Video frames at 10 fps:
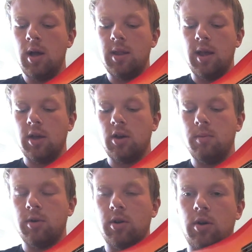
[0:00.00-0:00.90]
and they
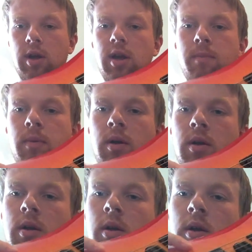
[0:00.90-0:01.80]
come along here.
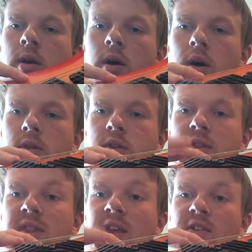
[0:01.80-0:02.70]
Onto
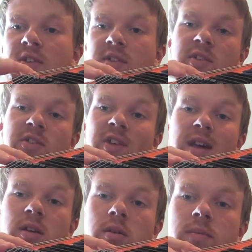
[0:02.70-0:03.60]
this is a
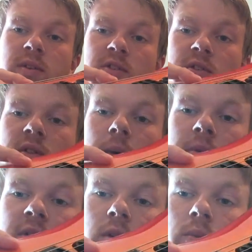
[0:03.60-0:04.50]
saddle. This is the type
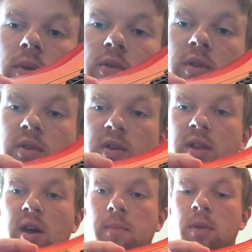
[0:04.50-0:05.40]
of saddle we're using this
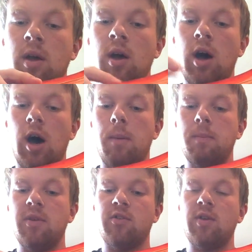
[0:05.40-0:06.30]
guitar.
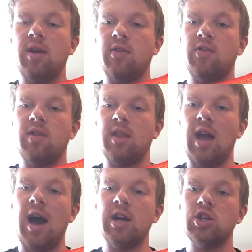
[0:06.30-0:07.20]
This creates
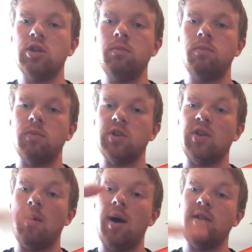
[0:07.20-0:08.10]
the action, which
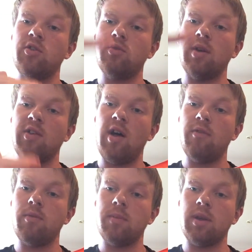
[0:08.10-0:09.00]
is how high the strings
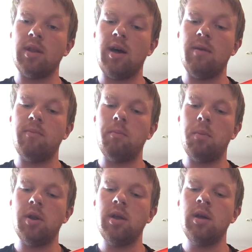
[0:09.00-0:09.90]
are from the guitar
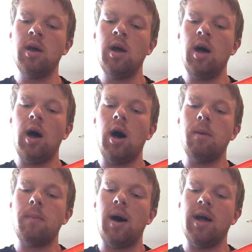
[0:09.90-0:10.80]
body,
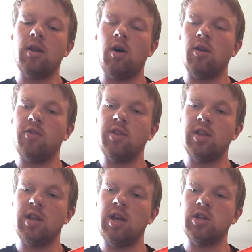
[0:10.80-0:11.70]
and also the
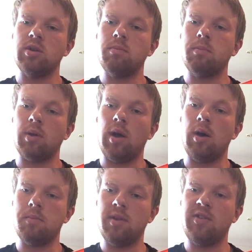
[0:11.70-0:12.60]
intonation.
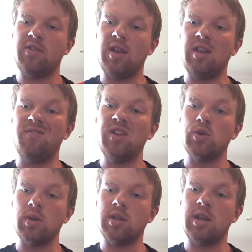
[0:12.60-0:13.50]
This is
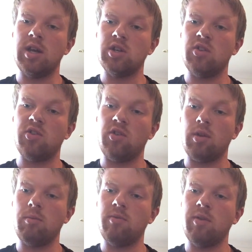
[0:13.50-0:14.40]
individual intonation, so you
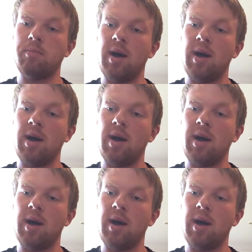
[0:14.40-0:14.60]
can move these